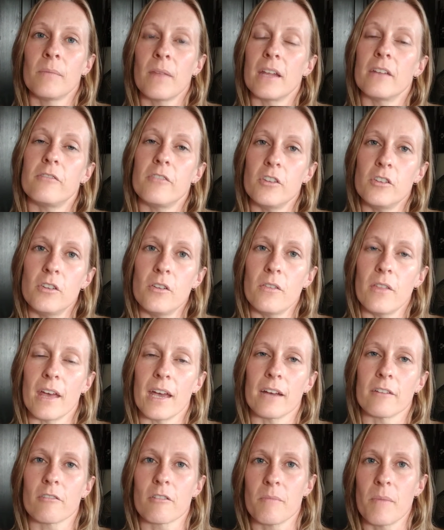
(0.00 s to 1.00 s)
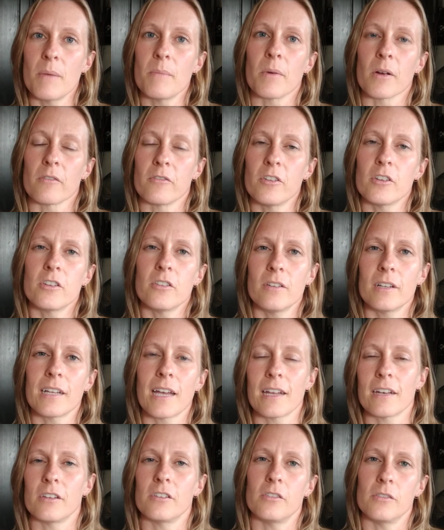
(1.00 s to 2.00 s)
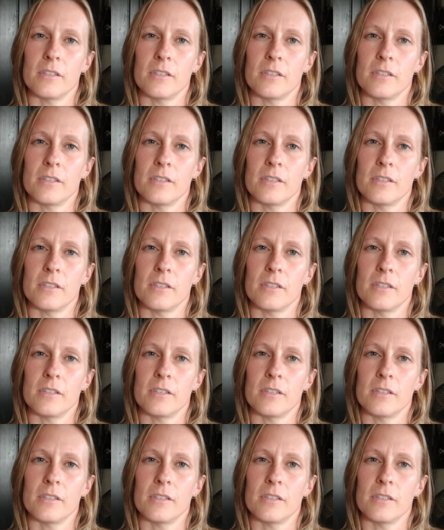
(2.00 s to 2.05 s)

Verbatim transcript: And if you do that, remember if you're doing kind of